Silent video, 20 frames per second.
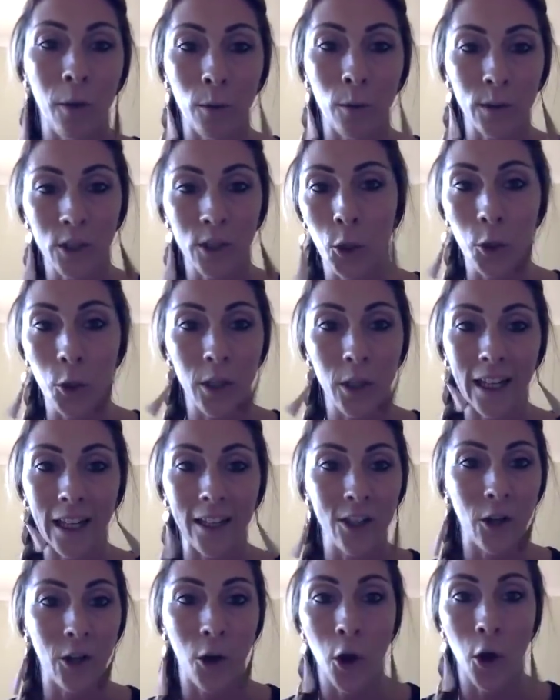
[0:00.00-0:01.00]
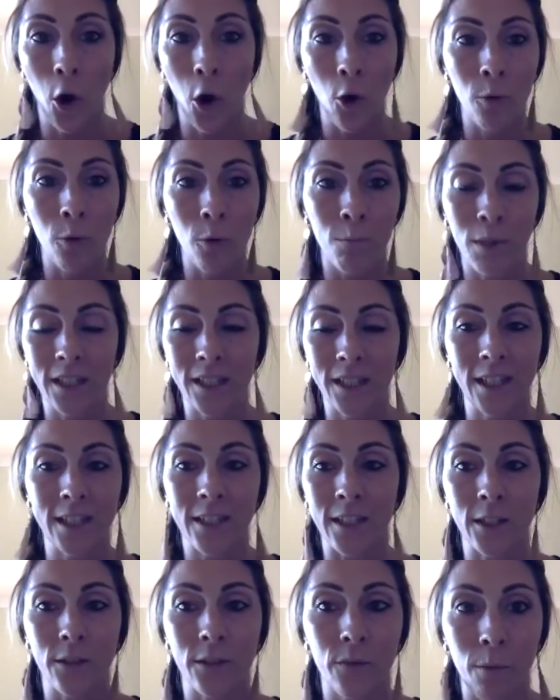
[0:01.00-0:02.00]
I was Googling, home
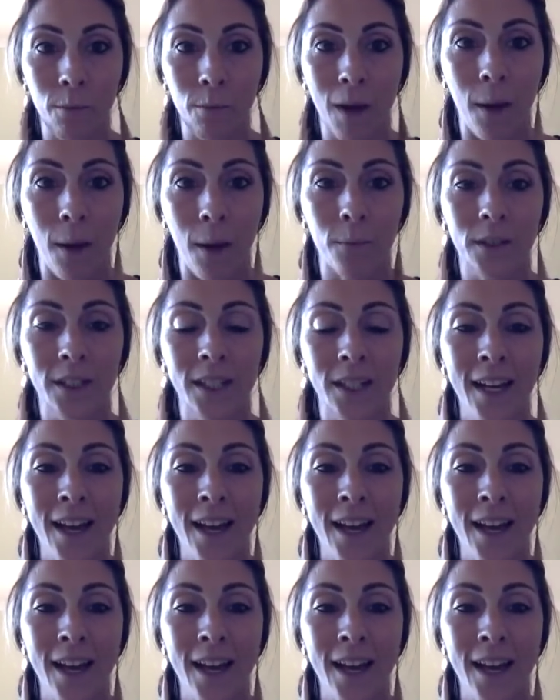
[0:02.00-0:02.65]
businesses for mums,